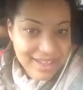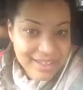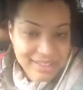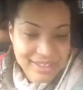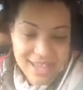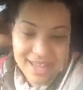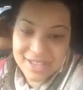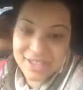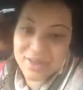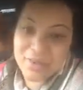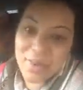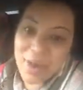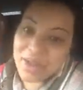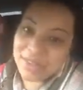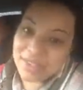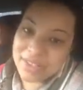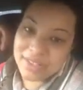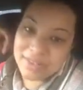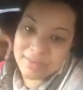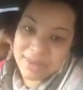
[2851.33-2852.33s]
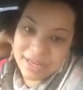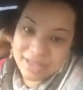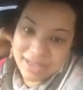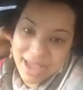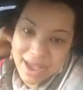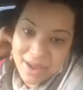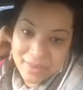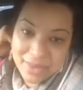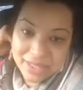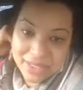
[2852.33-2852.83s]
Thank you, Walter. My
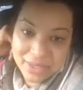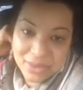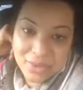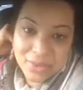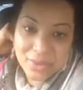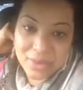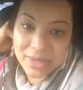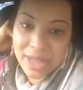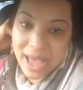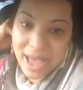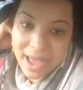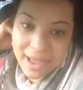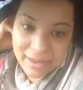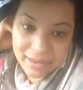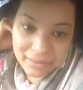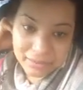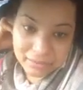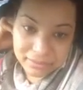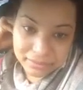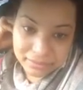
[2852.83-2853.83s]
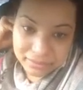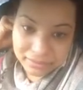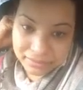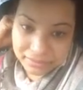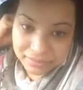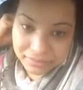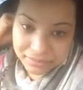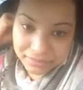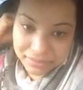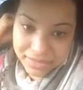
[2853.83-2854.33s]
dad was a cool guy.
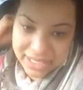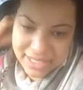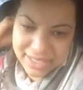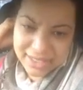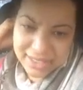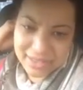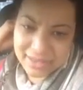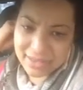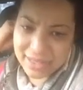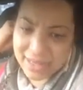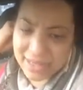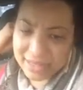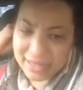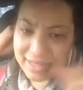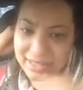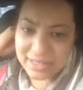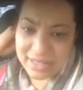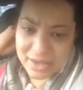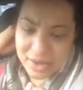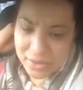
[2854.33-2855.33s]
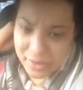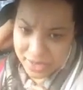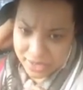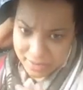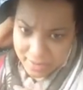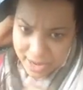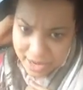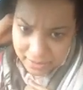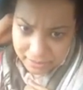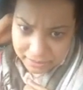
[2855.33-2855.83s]
He still is. He's still with
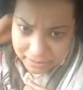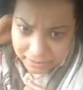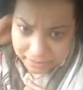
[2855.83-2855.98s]
me.